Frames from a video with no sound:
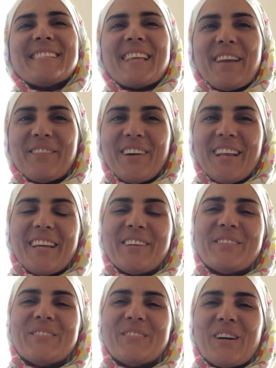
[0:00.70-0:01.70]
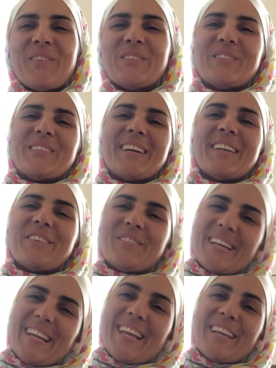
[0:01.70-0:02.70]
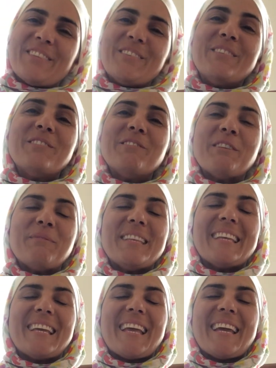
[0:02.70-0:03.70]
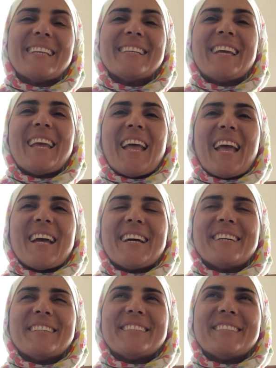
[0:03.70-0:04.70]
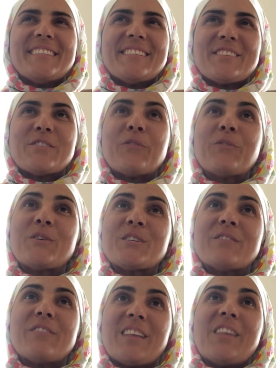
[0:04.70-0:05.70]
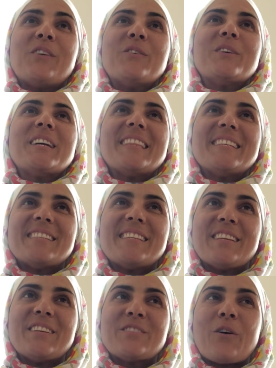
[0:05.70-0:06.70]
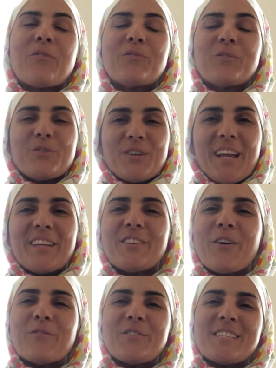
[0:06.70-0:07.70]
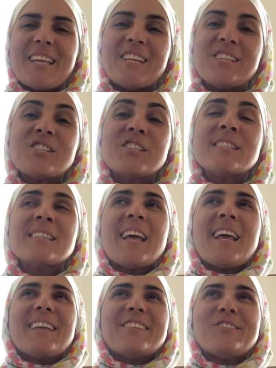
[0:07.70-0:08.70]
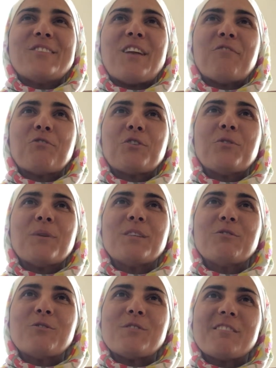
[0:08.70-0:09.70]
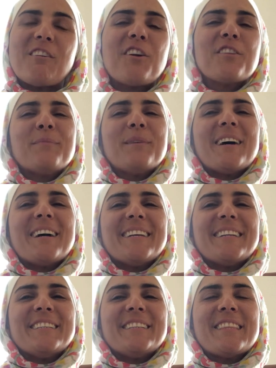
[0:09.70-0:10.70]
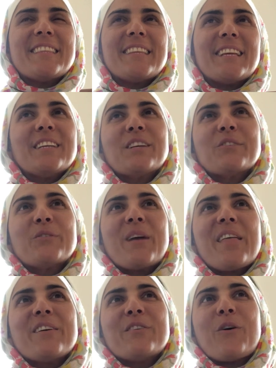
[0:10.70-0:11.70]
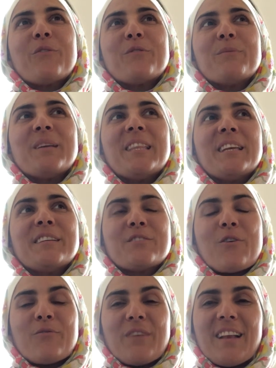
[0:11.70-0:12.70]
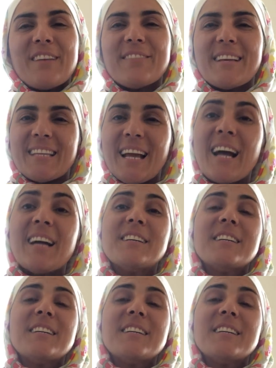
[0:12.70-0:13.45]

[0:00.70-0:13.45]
Assalamu alaikum wa rahmatullahi wa barakatuh. We meet again. This is the first video in the series of Quran conversations. Today we're going to start by thinking together of the meanings of Al-Fatiha,